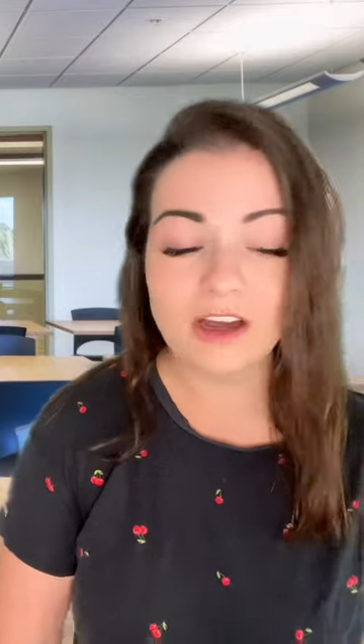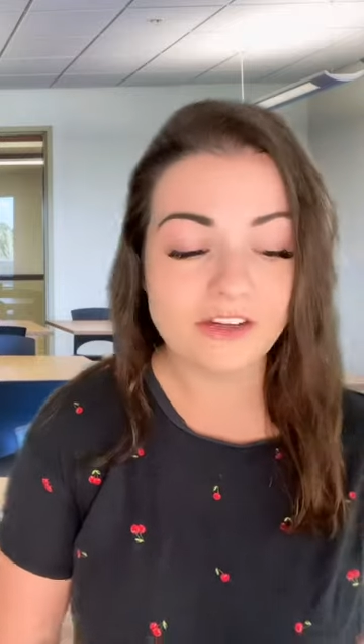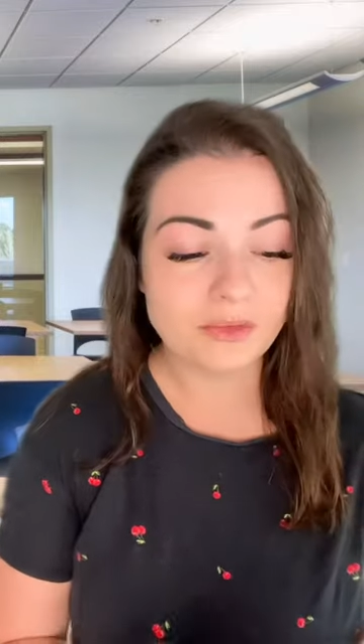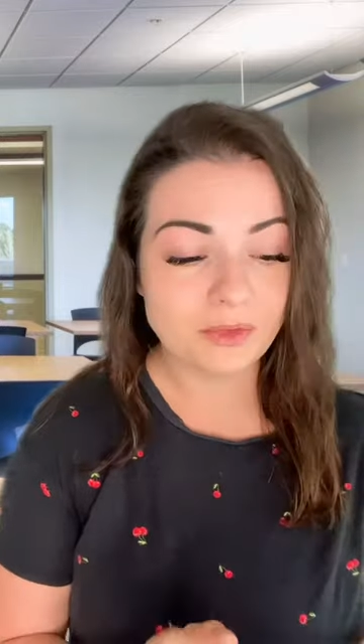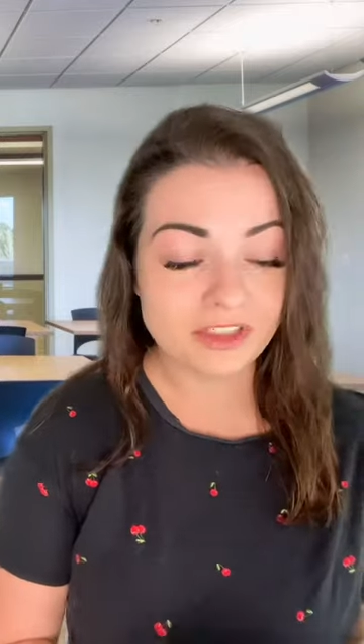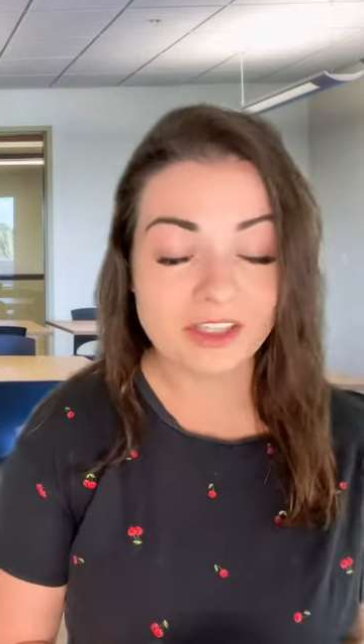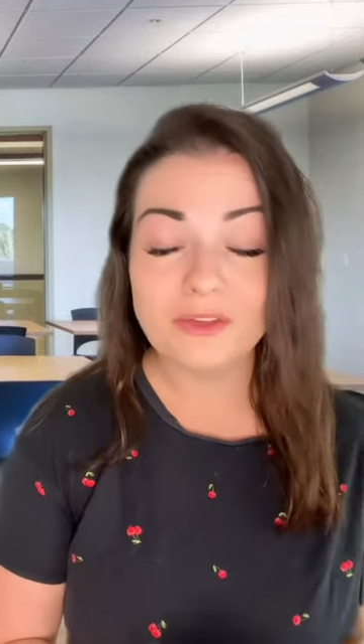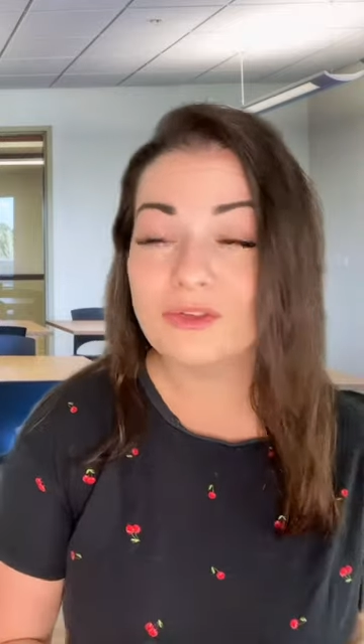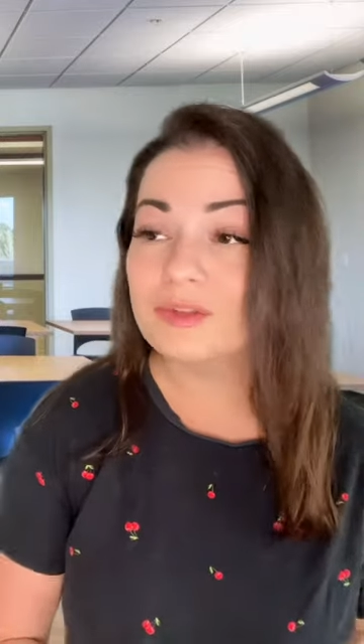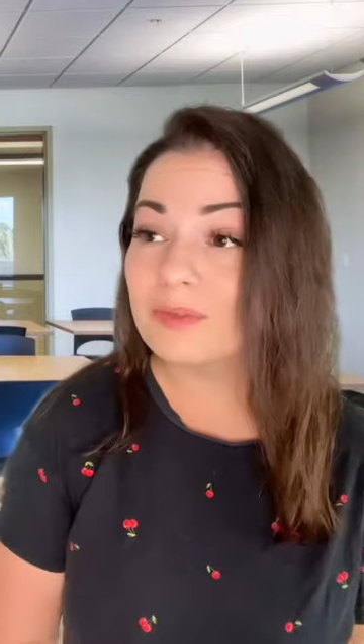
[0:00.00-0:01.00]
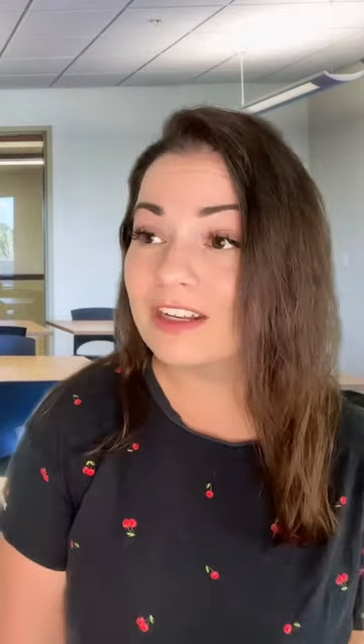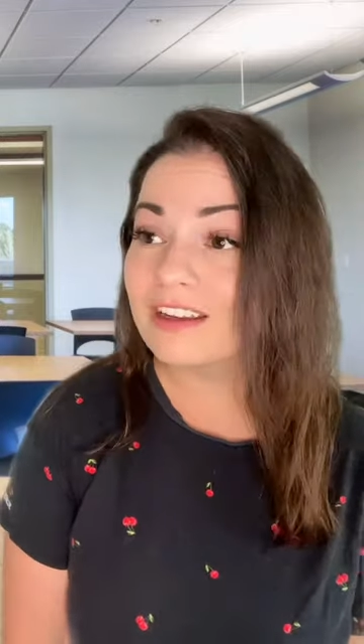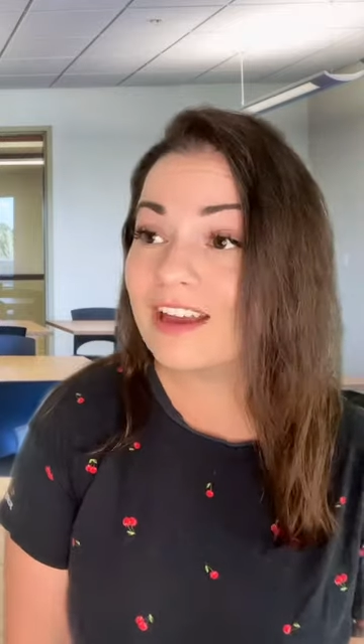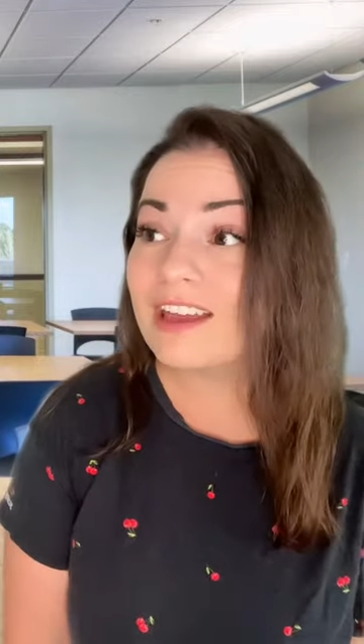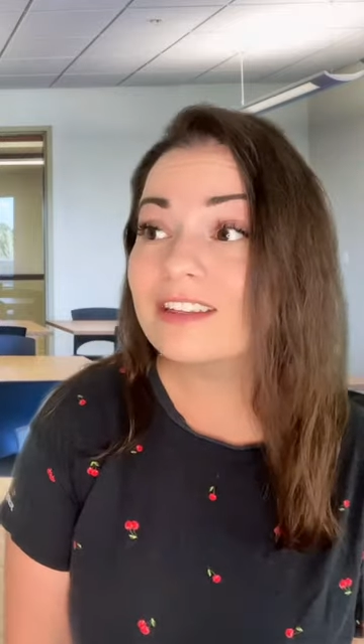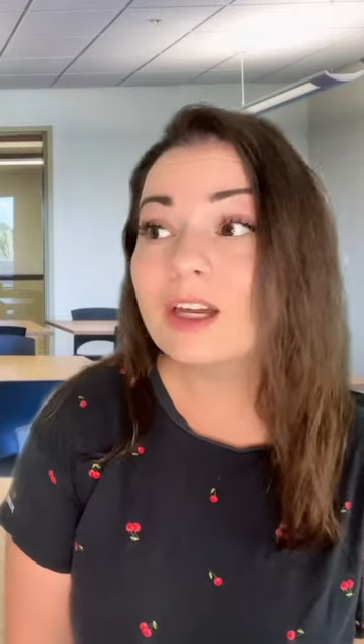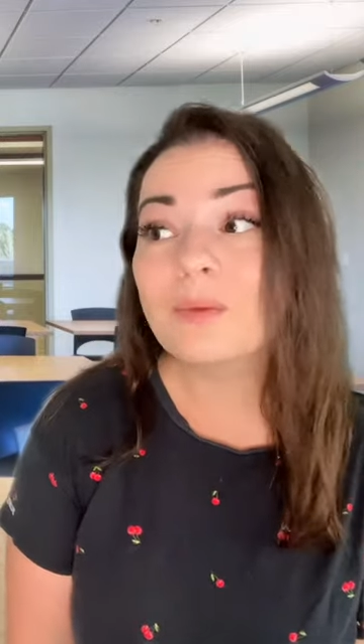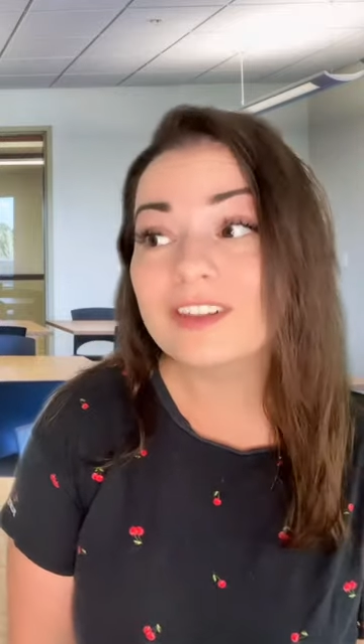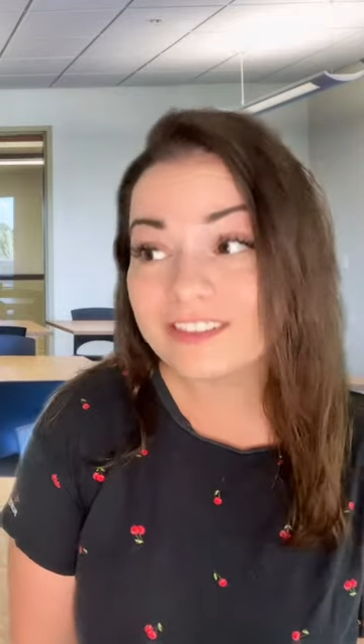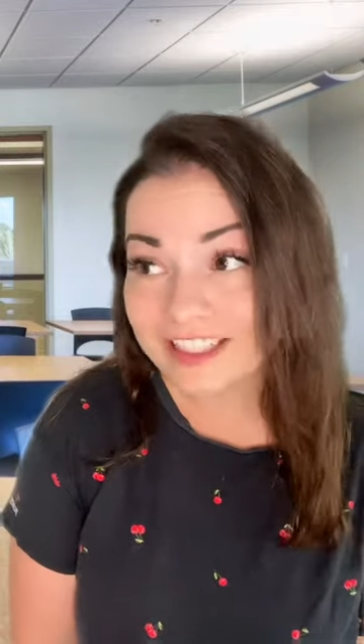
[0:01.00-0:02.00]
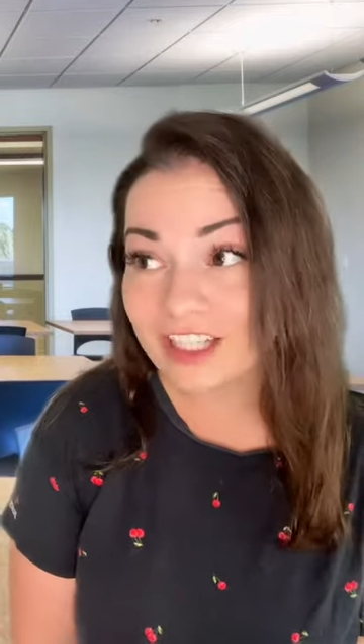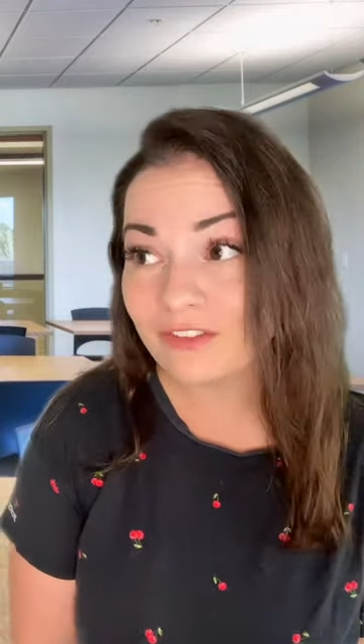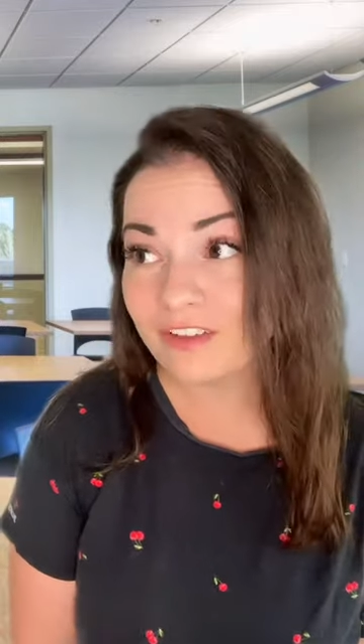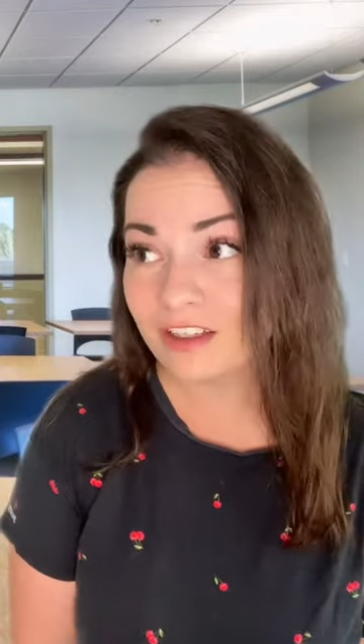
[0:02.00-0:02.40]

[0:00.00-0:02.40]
I just want to sit through this meeting and then I want to leave.